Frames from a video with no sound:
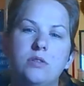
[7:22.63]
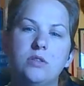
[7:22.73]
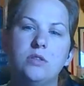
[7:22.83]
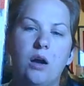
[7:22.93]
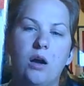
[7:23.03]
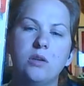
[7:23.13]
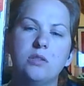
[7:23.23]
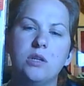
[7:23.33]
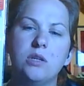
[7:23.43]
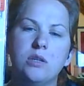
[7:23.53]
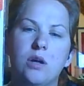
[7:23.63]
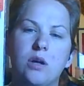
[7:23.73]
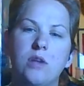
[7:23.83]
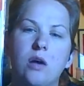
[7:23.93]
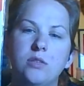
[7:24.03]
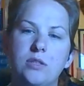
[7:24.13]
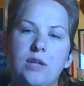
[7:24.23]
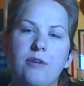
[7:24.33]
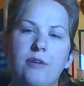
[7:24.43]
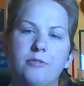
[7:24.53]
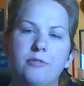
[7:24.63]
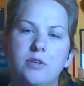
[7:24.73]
dogs, all dog stuff.